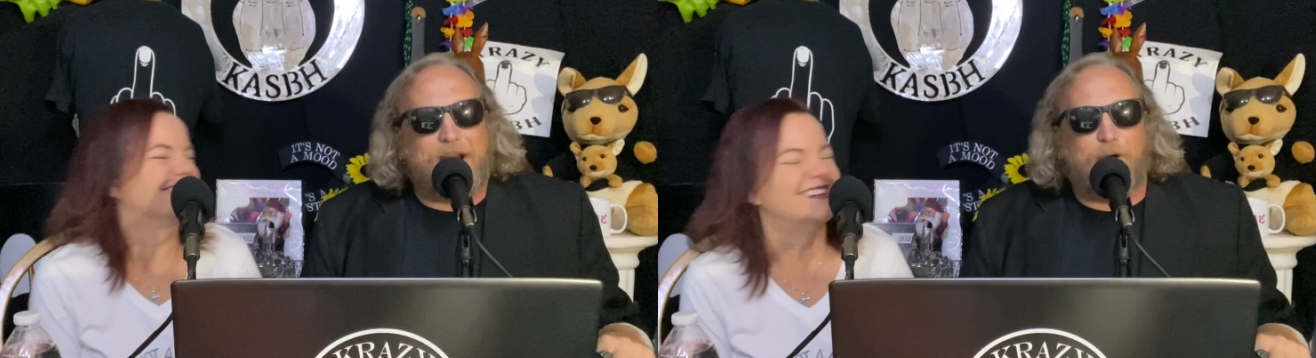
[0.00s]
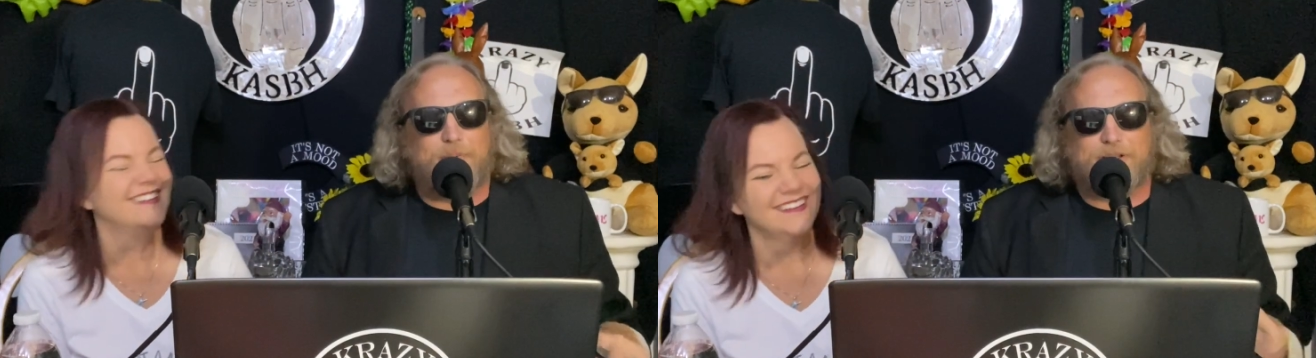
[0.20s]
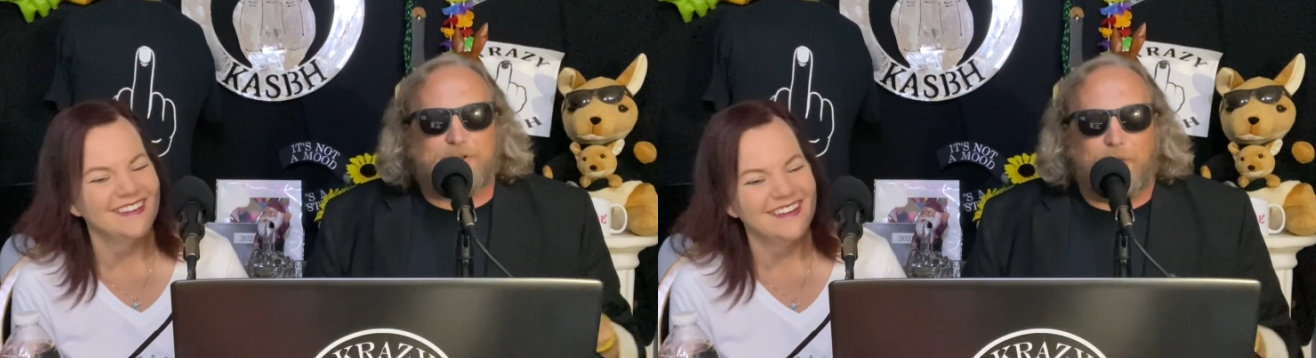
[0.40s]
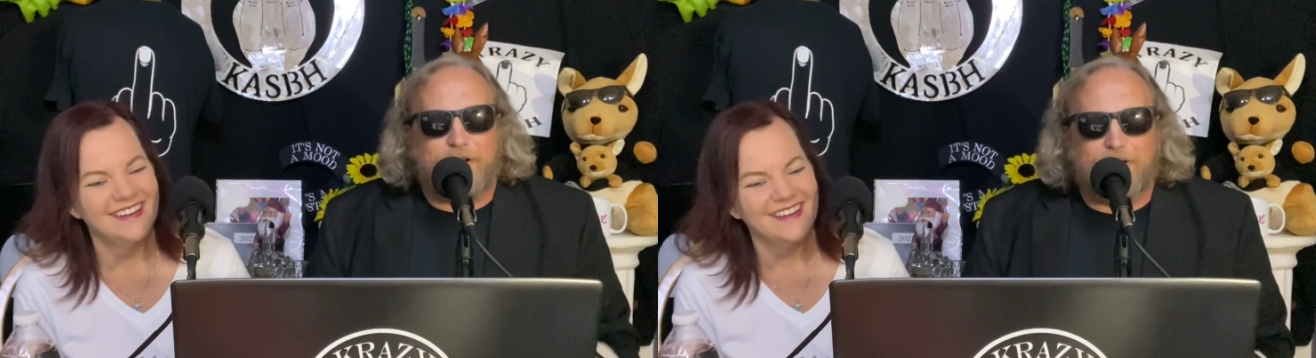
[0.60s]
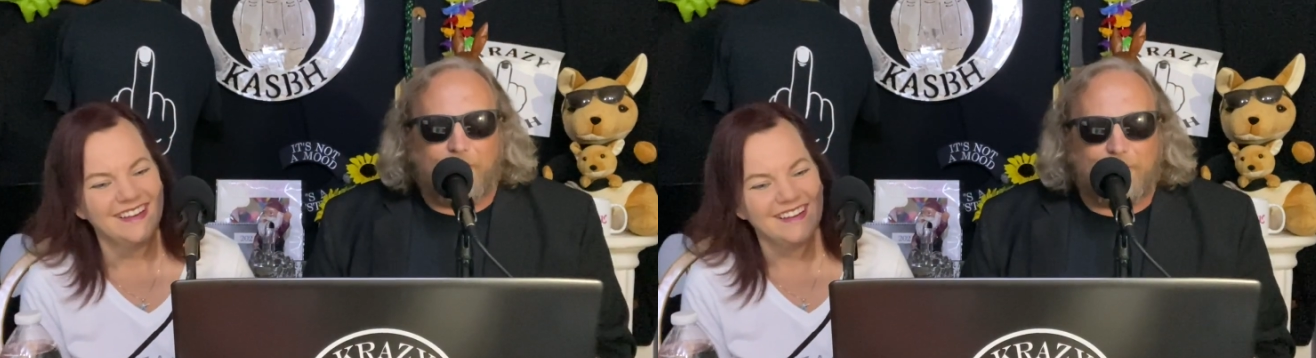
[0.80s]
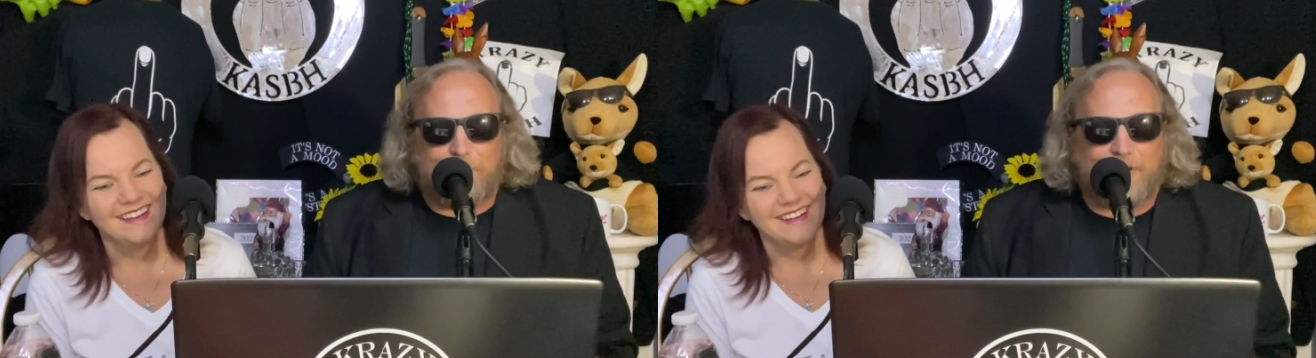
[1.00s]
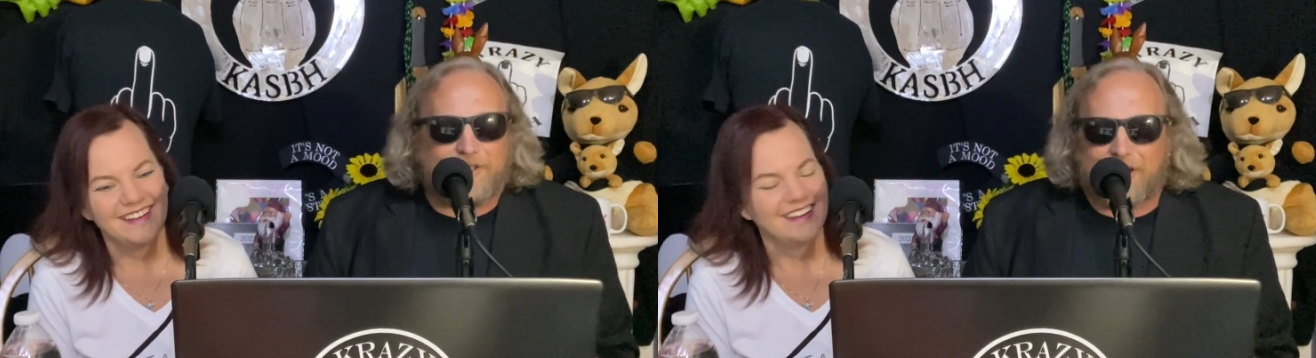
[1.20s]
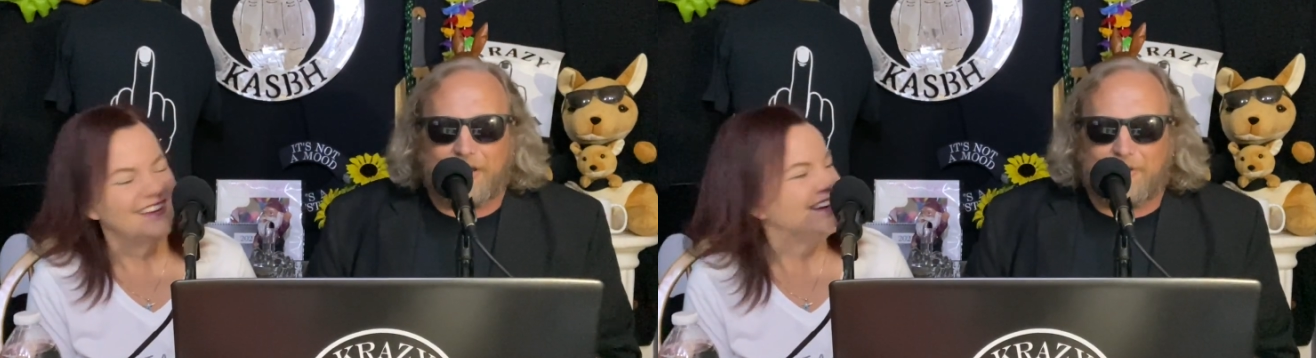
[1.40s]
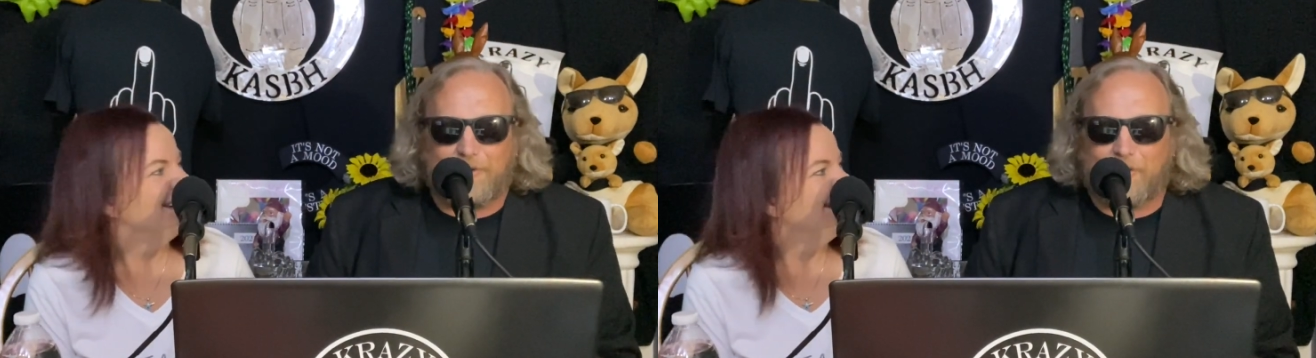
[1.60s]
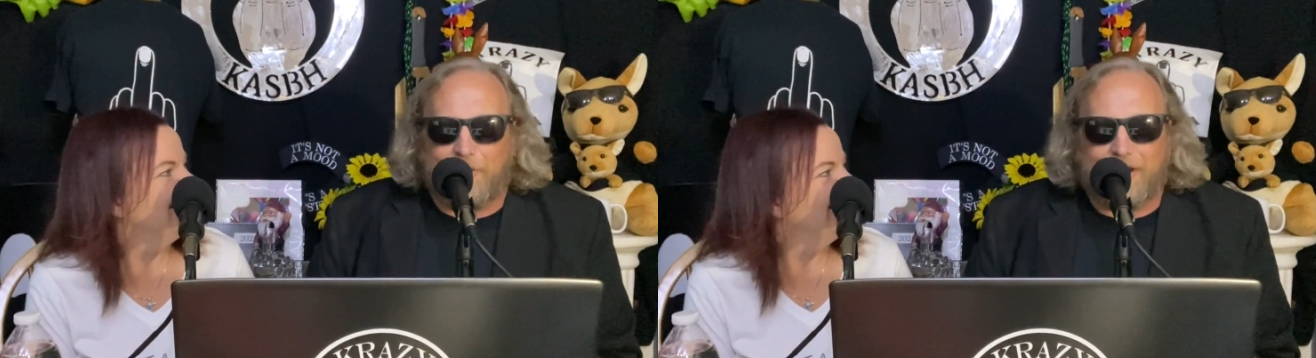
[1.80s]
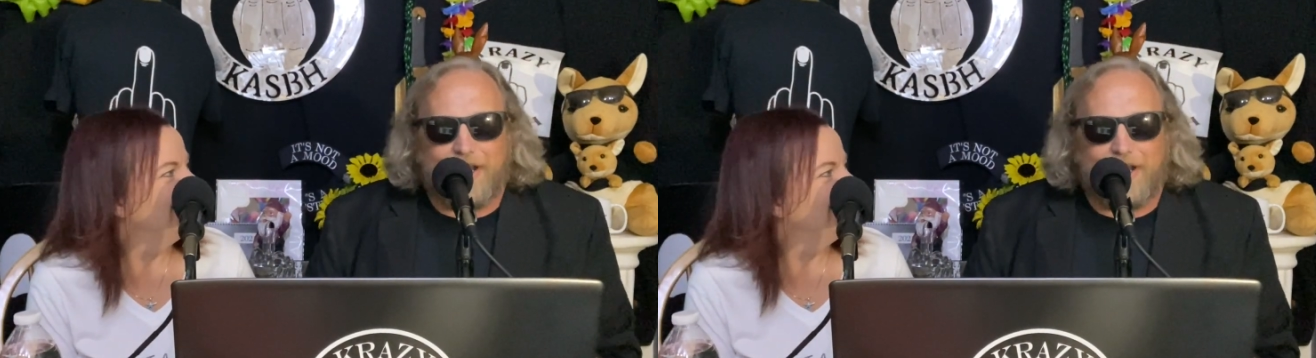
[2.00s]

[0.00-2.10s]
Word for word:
Speaker 1: now everybody's going. Garth Brooks is out there going. He